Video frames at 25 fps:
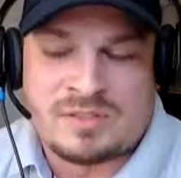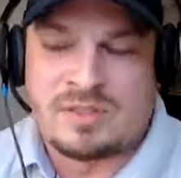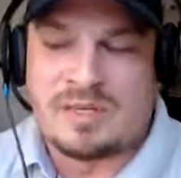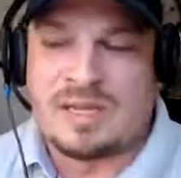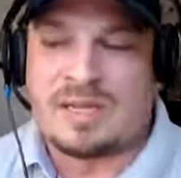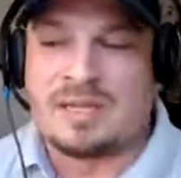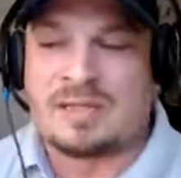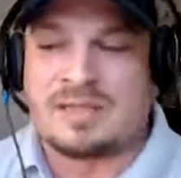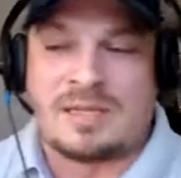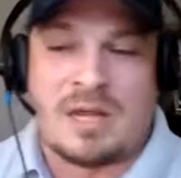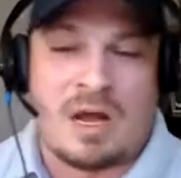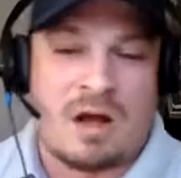
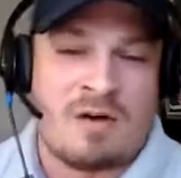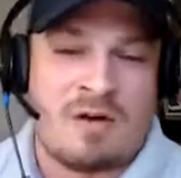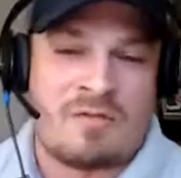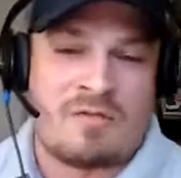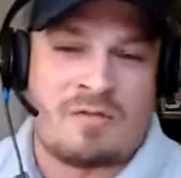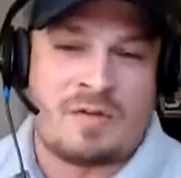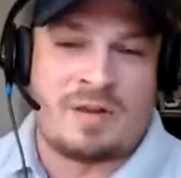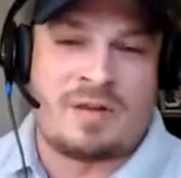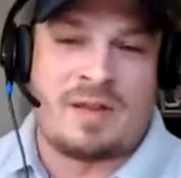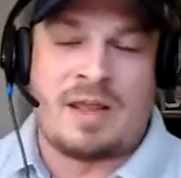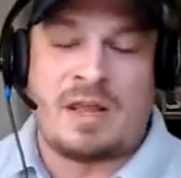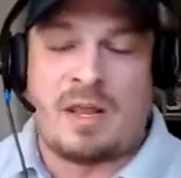itself,
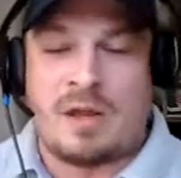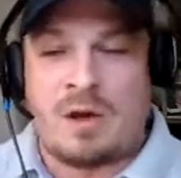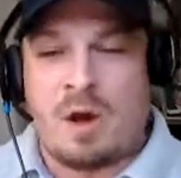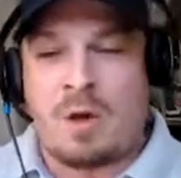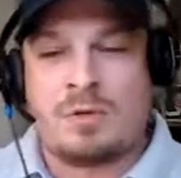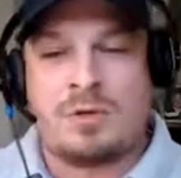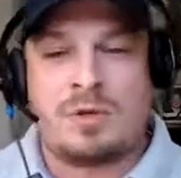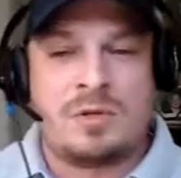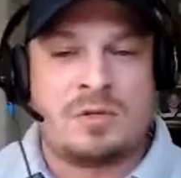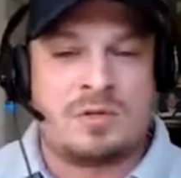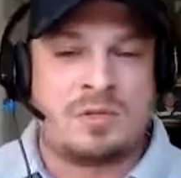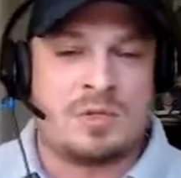and they
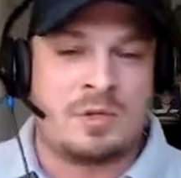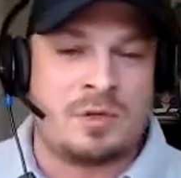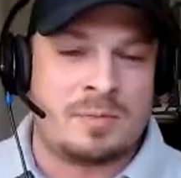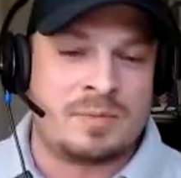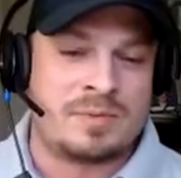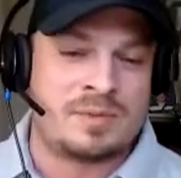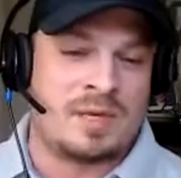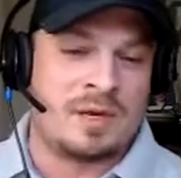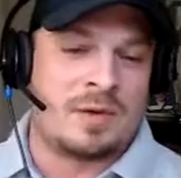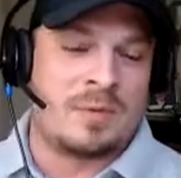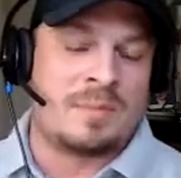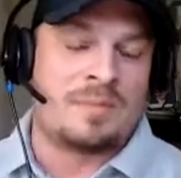own YouTube.
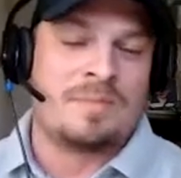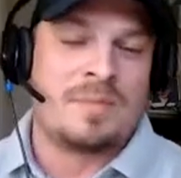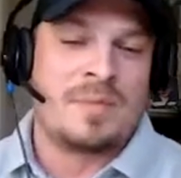So